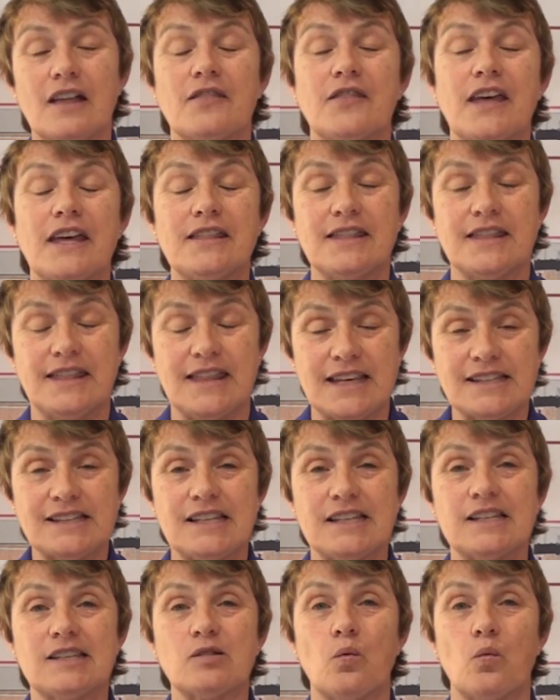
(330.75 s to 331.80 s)
then this
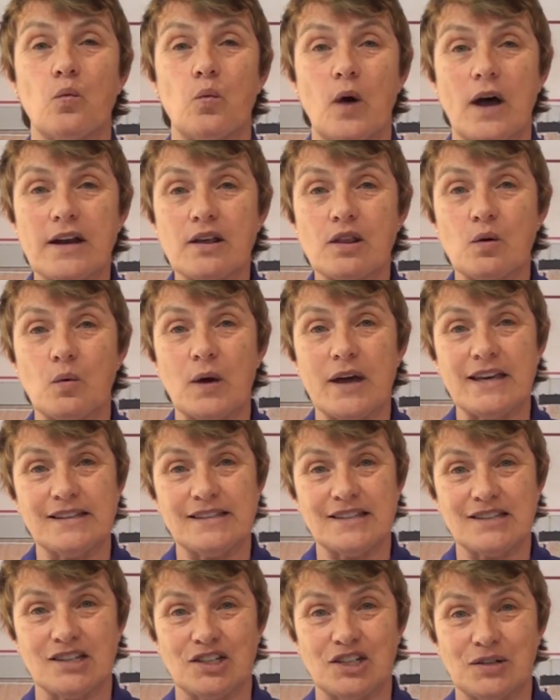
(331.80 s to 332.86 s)
is one of the
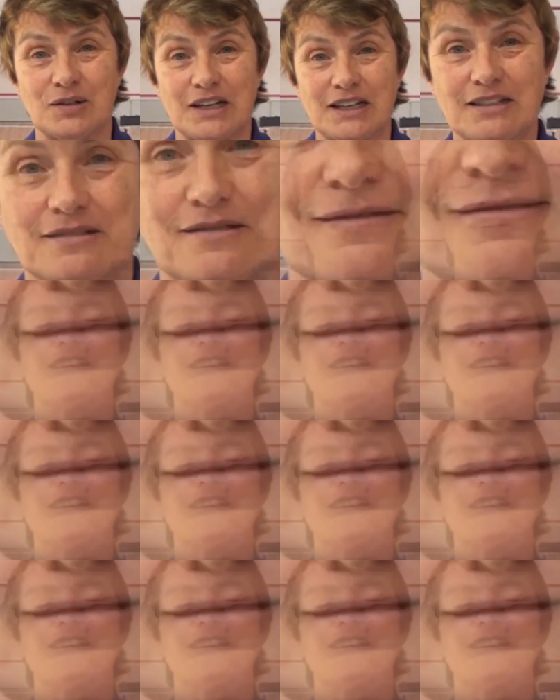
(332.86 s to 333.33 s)
ways to do it.